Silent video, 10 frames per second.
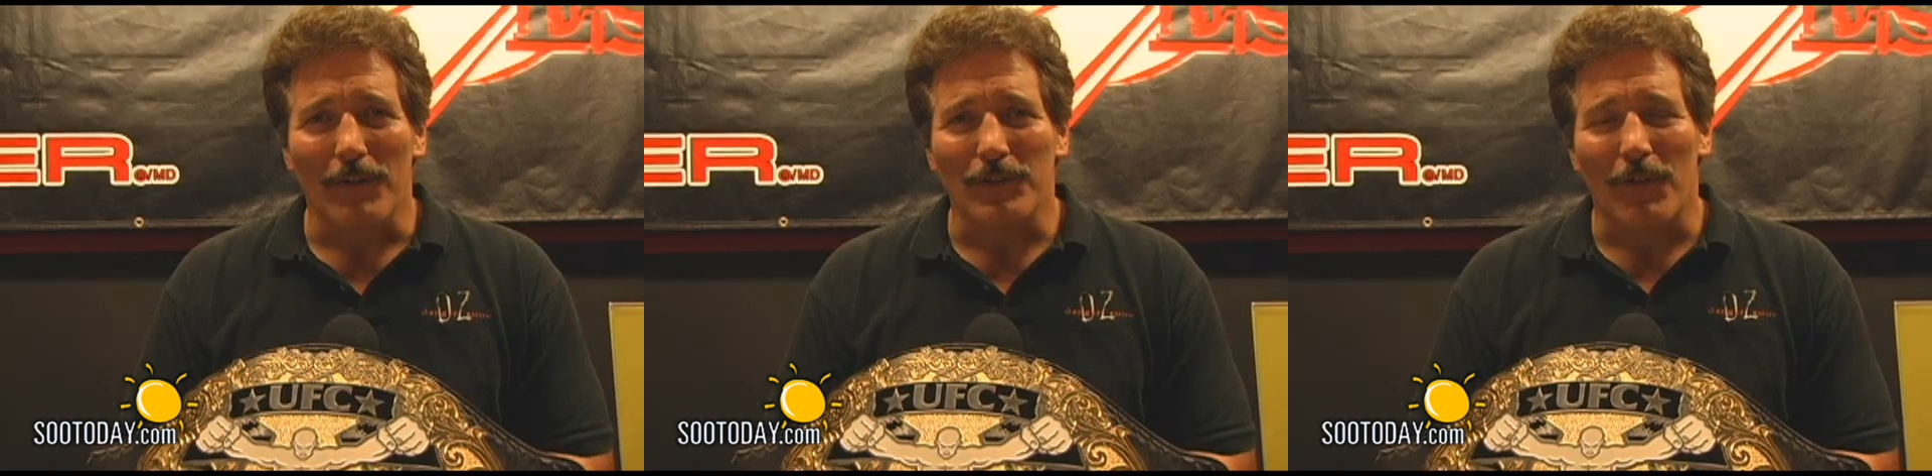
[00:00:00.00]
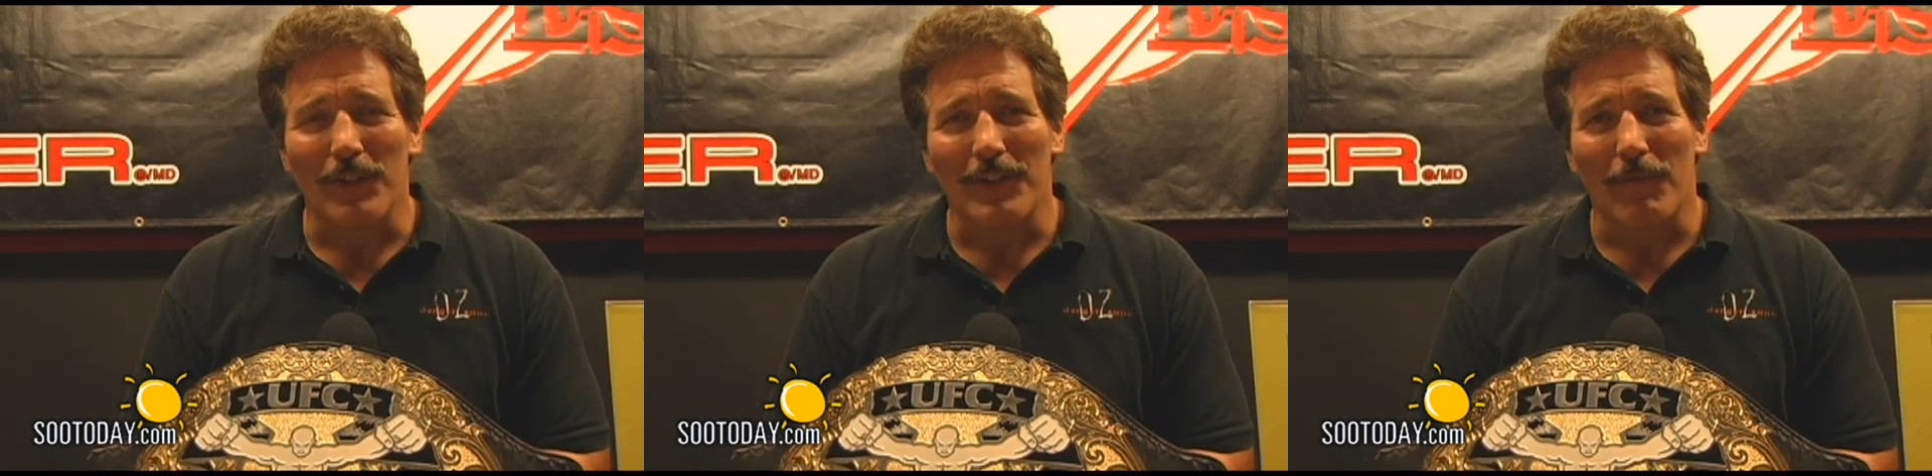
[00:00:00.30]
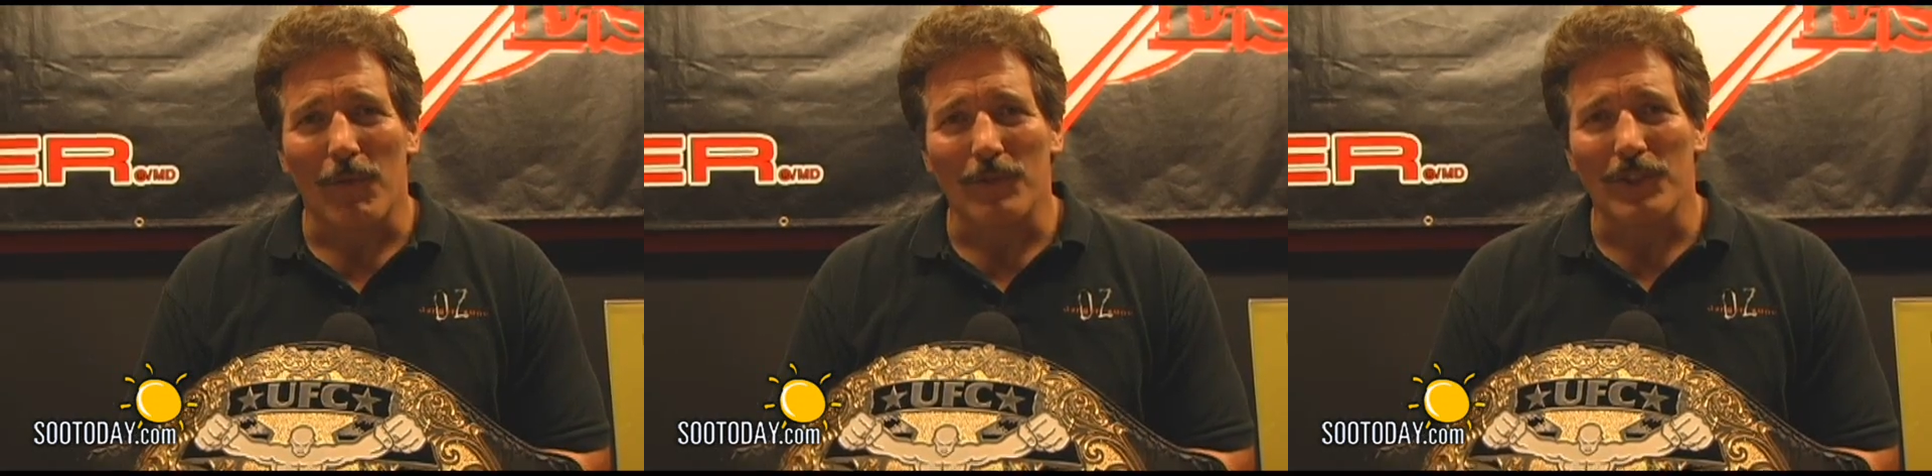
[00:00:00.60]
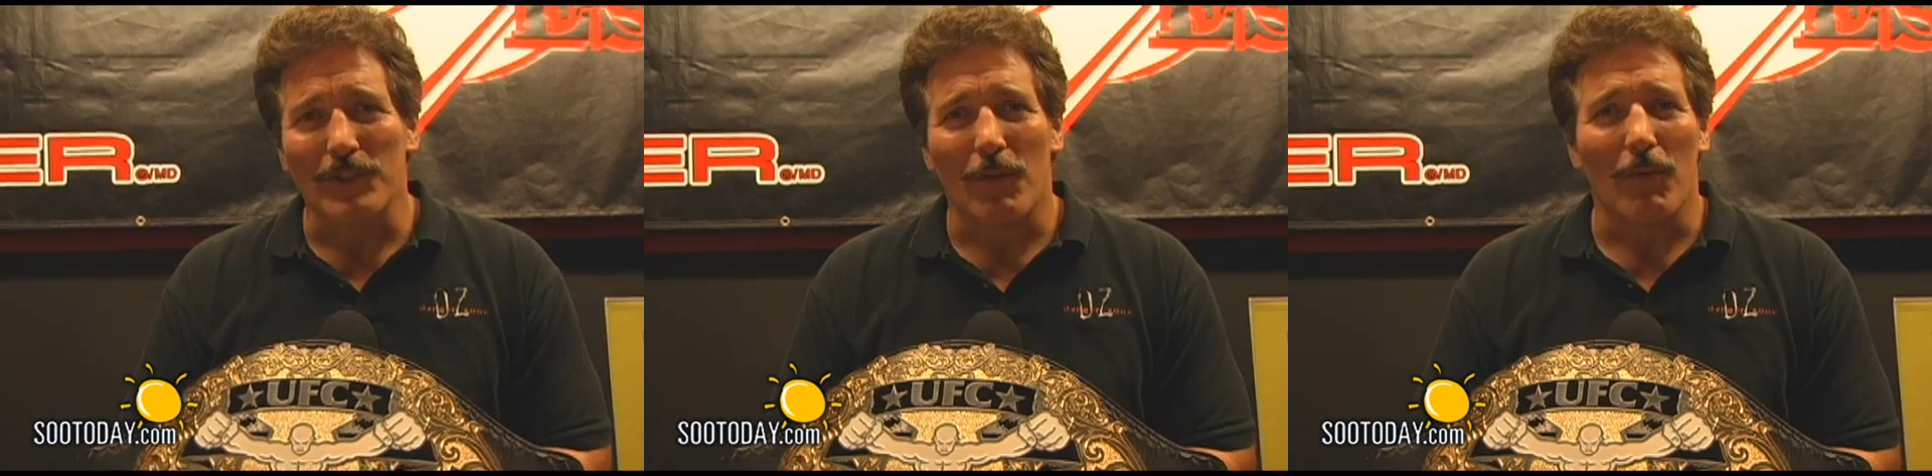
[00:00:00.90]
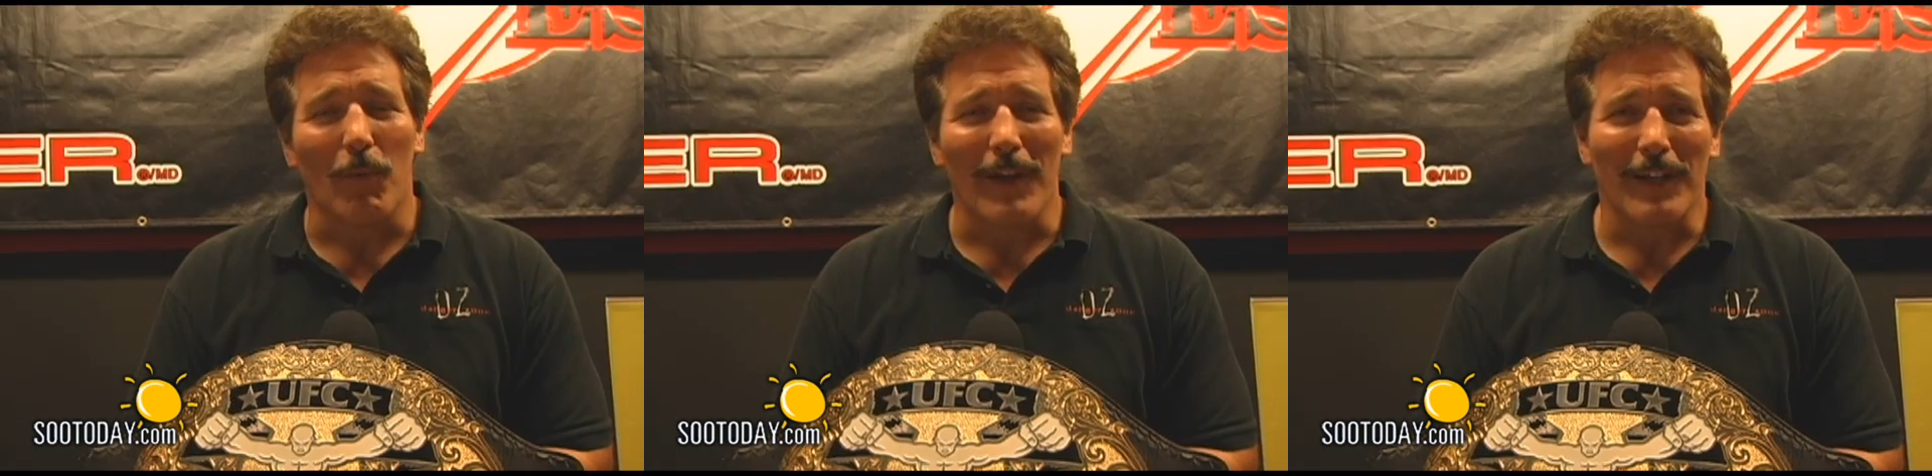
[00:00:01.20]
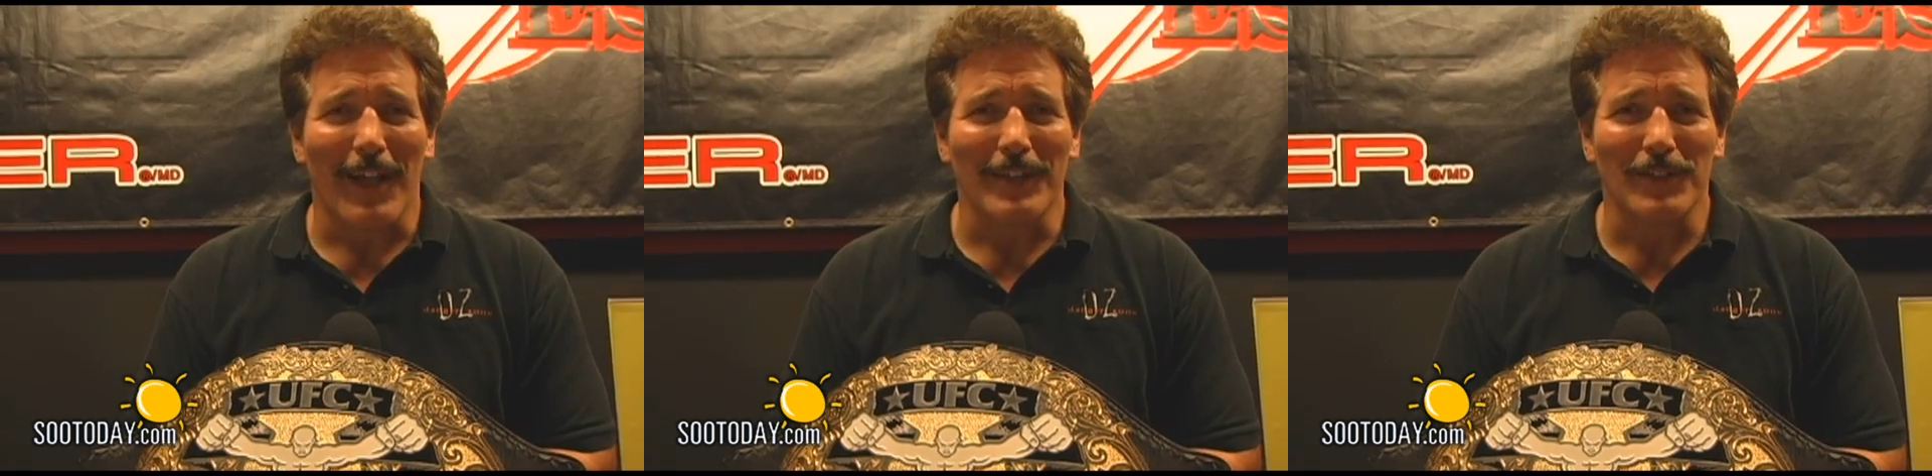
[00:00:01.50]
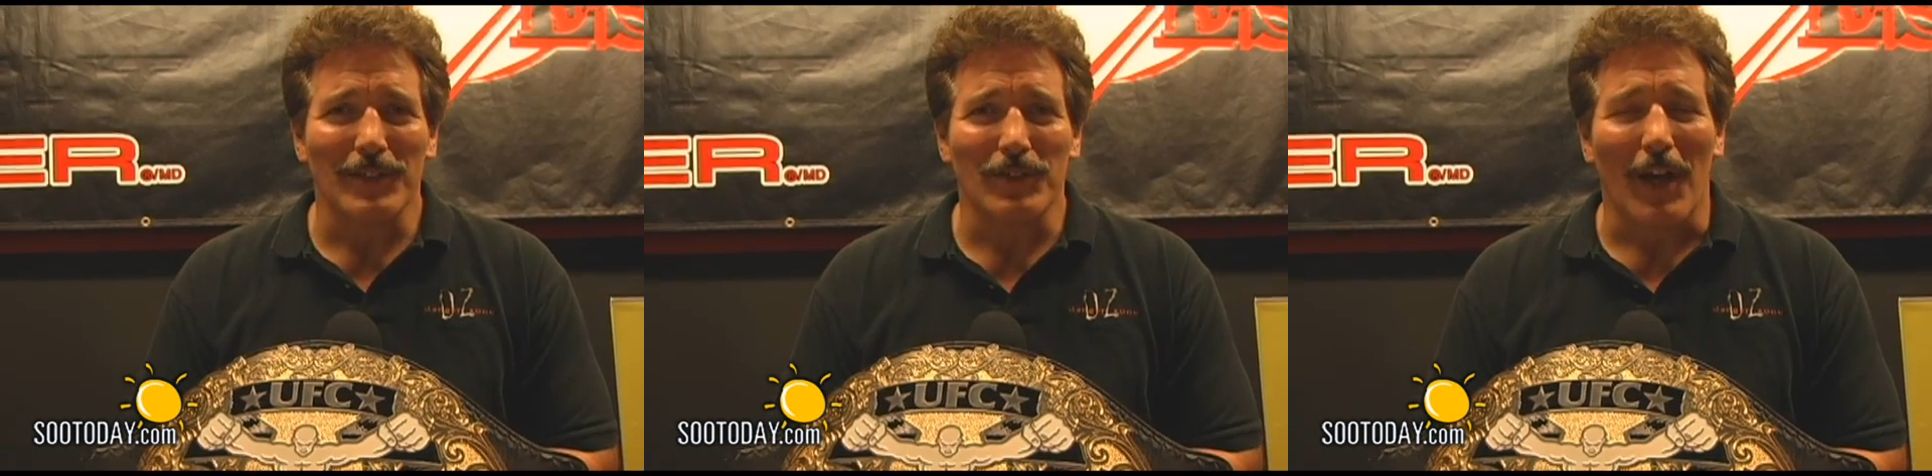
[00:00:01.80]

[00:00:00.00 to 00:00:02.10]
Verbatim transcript: of those 37 rules is there were weight classes,